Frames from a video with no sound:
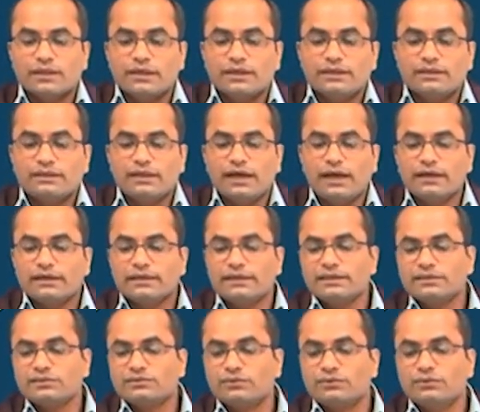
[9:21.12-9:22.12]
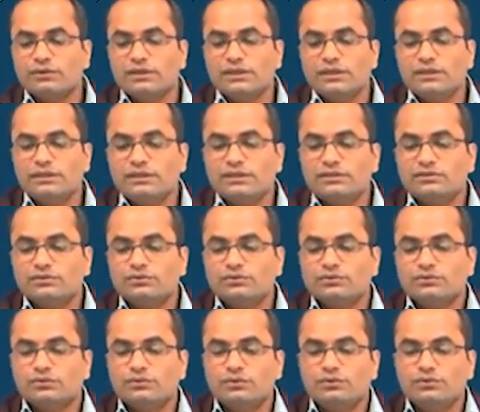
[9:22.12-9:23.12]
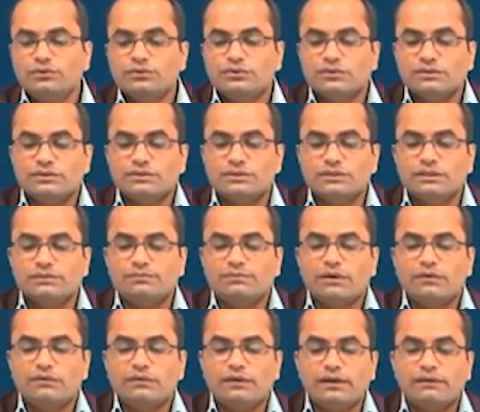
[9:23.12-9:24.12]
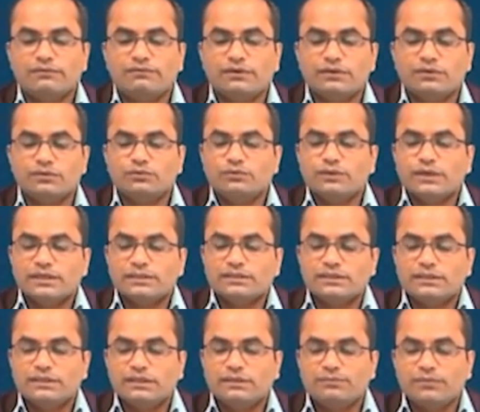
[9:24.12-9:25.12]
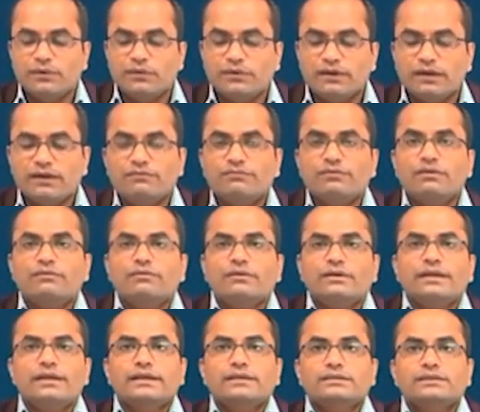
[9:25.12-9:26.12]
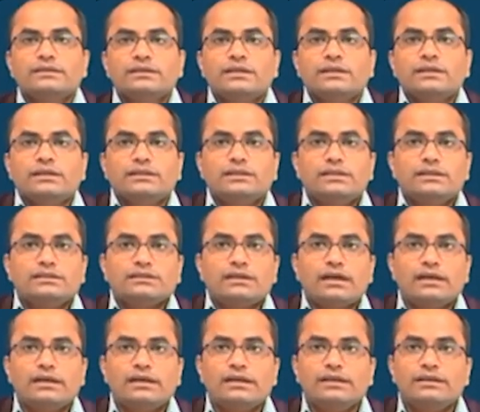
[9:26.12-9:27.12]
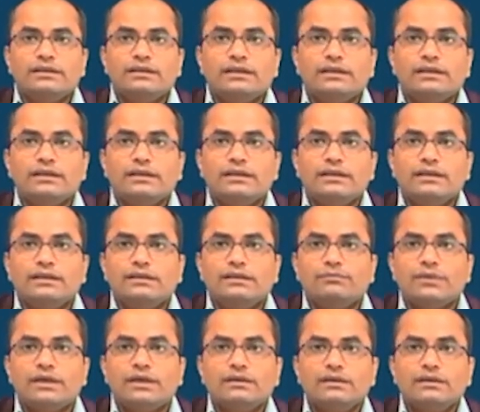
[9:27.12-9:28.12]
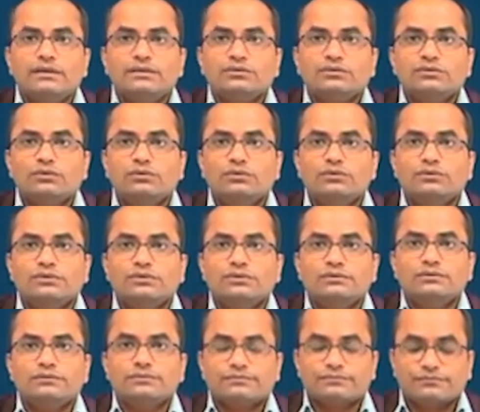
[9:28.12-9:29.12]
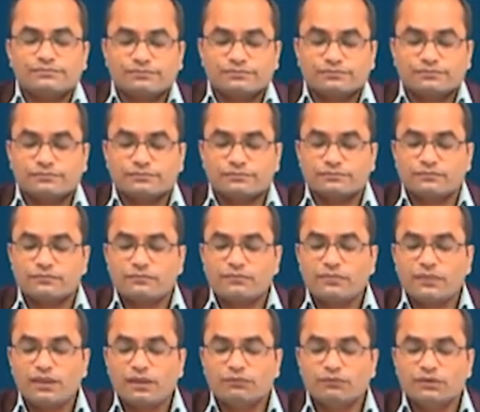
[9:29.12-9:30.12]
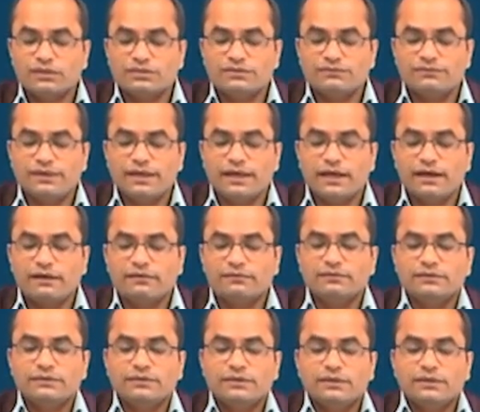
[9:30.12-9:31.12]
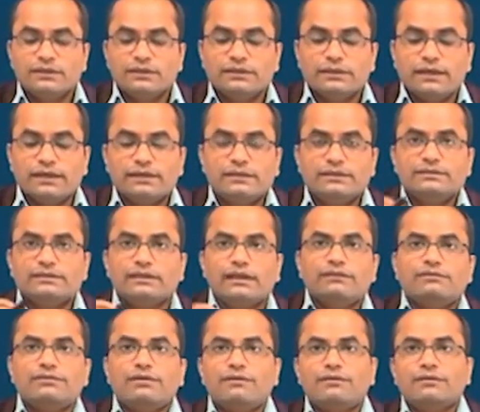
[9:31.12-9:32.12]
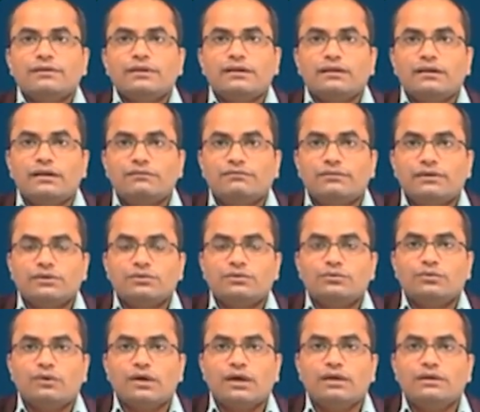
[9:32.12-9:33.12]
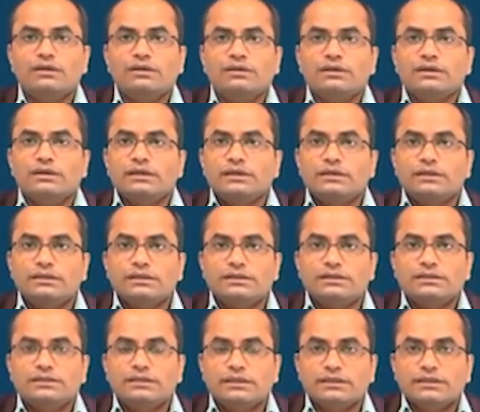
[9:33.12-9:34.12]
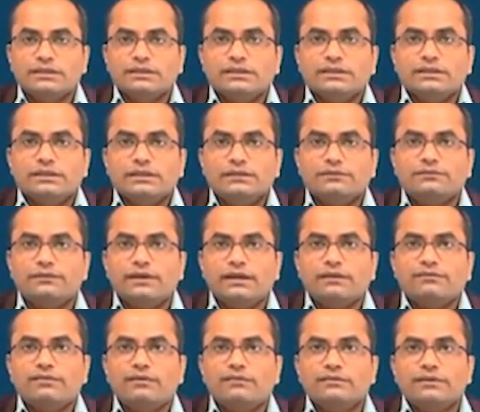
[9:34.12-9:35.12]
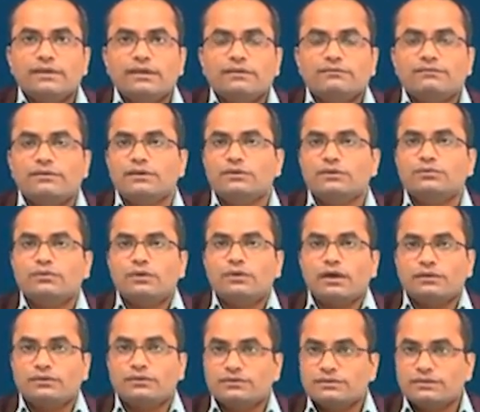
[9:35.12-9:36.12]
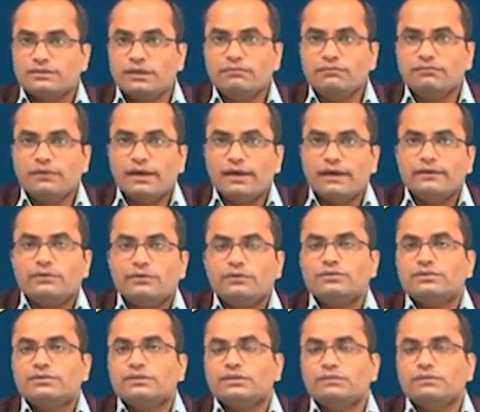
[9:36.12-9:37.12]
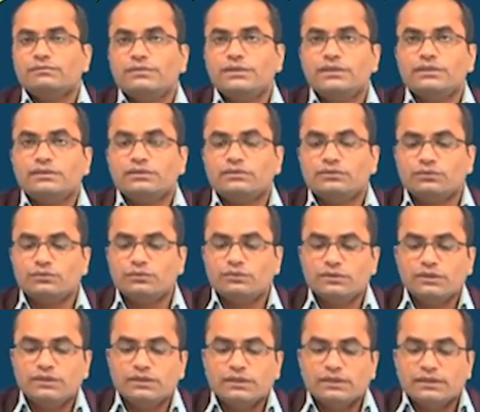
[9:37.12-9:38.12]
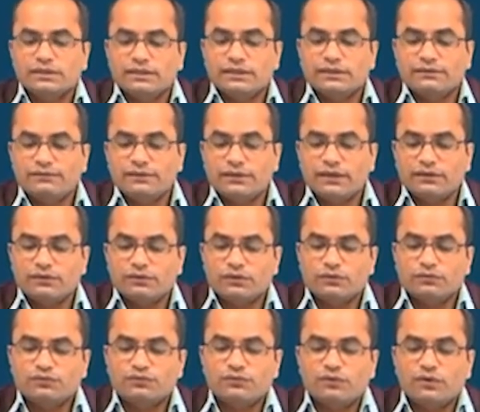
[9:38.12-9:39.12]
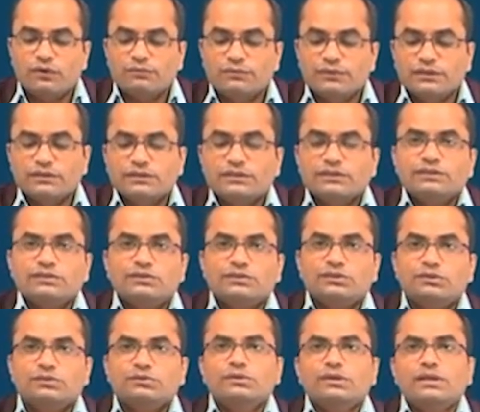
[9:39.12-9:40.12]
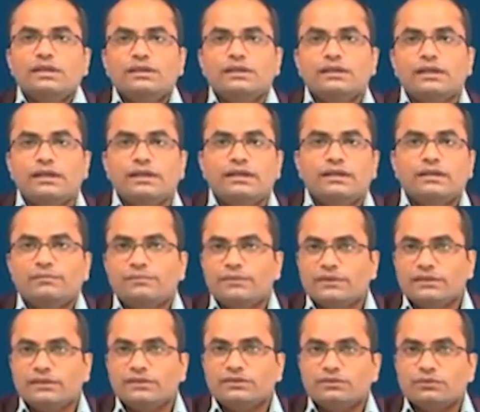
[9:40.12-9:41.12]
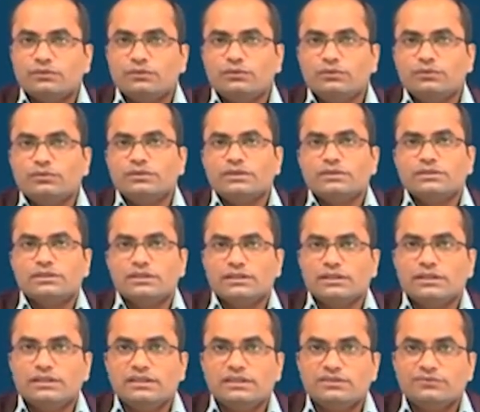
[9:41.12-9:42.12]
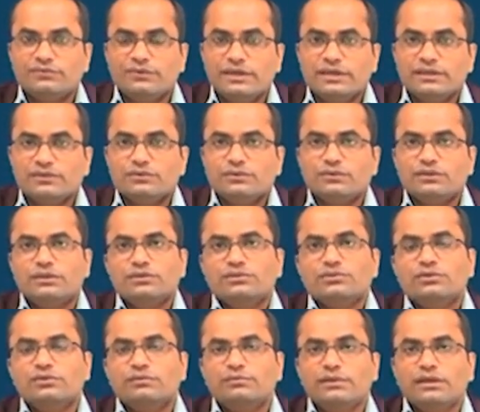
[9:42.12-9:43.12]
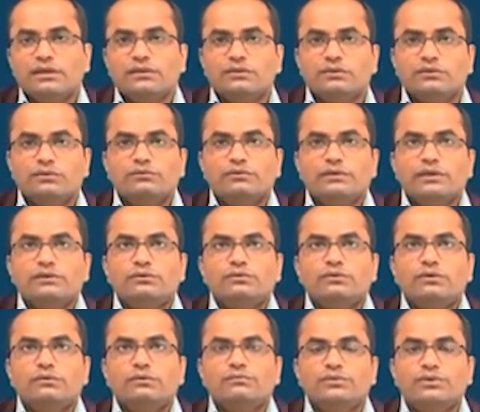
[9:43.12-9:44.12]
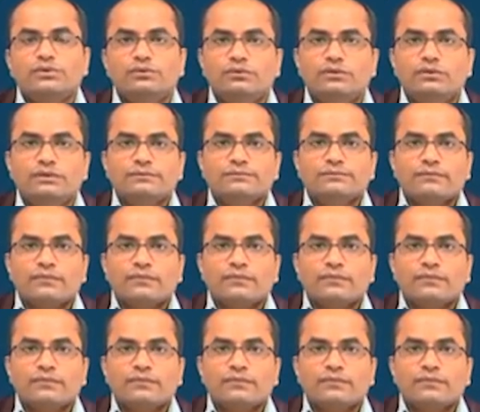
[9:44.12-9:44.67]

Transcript: in that case only these two solutions e power alpha 2 x and e power alpha 1 x, these are linearly independent solutions once we have that this alpha 1 and alpha 2 are distinct if alpha 1 and alpha 2 are the same values repeated root then we are not forming these two linearly independent solutions in this way. So, there should be another way to compute